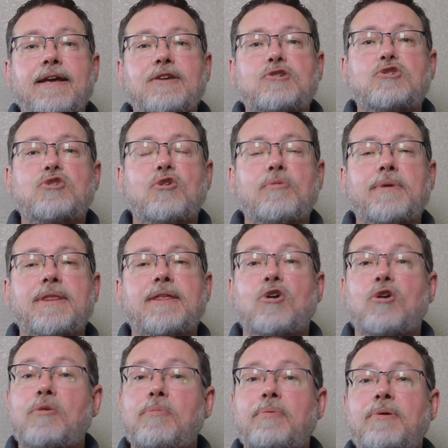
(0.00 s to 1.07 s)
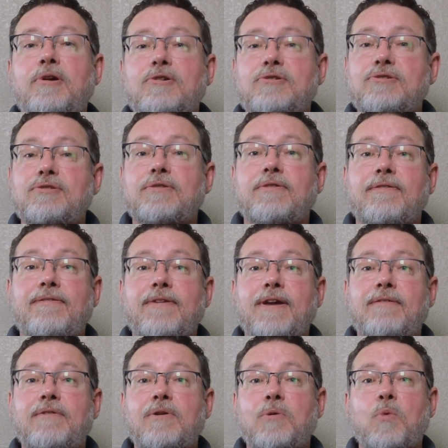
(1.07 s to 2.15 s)
She told me that her personal
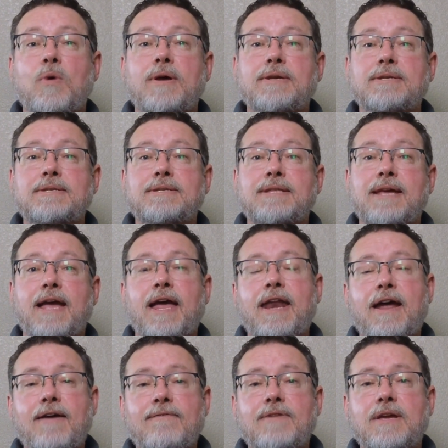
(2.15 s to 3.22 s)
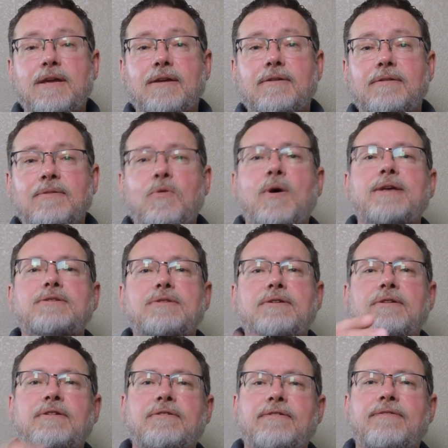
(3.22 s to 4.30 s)
favorite was the NIV. Why is it
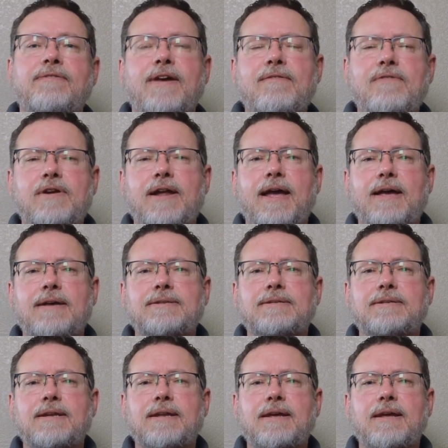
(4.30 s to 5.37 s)
your favorite? I asked.